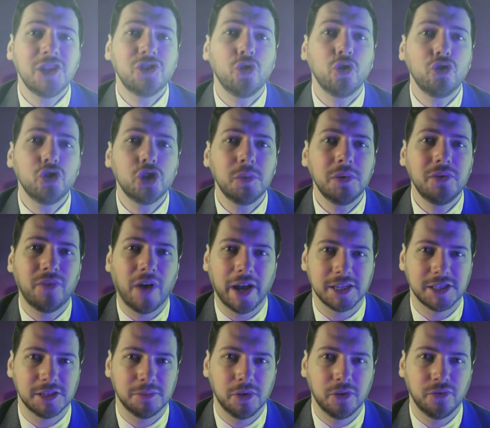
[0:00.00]
also
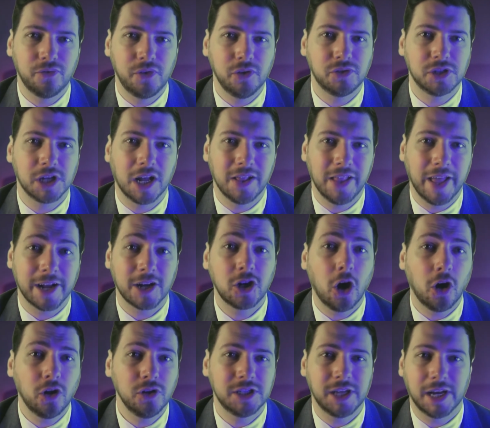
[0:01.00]
advisable for you to collect
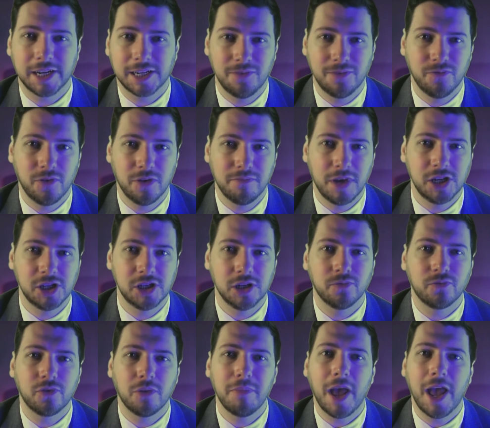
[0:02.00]
contact information
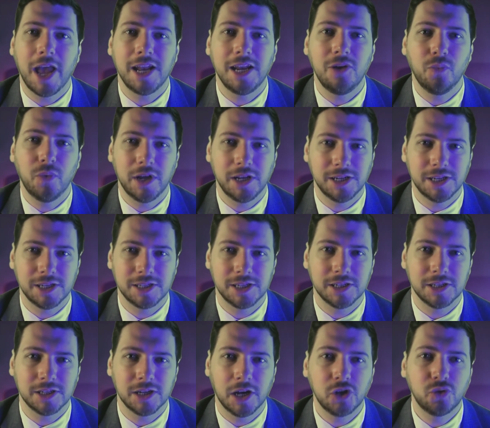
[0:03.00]
from any
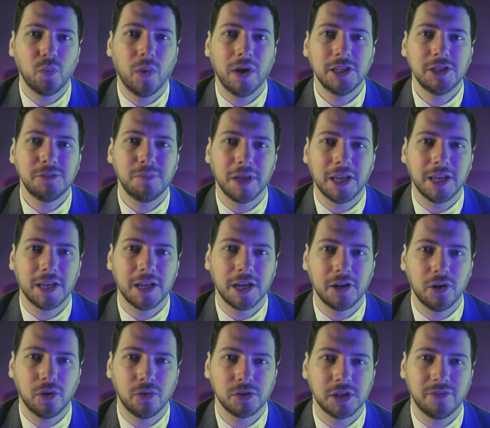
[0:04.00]
witnesses, as well as making a
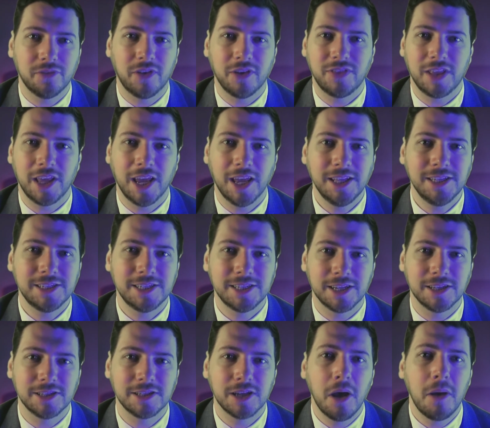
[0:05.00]
note of if the
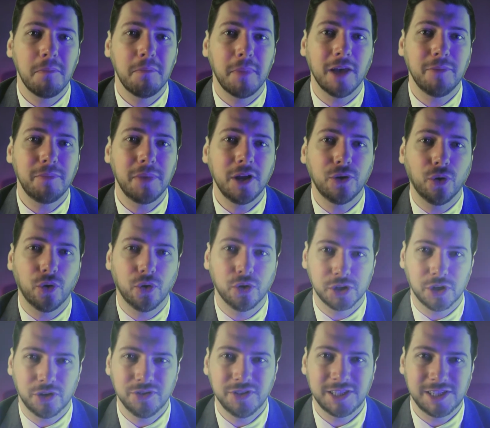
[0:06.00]
incident may have been
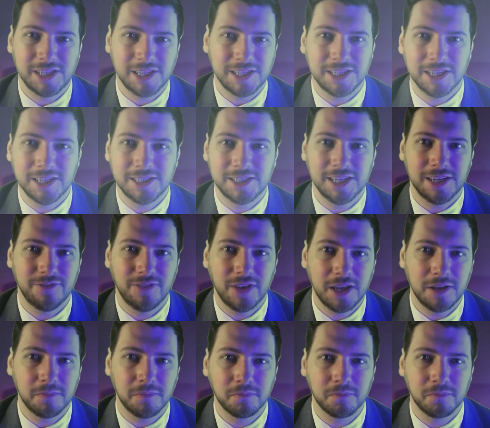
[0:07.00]
caught on CCTV.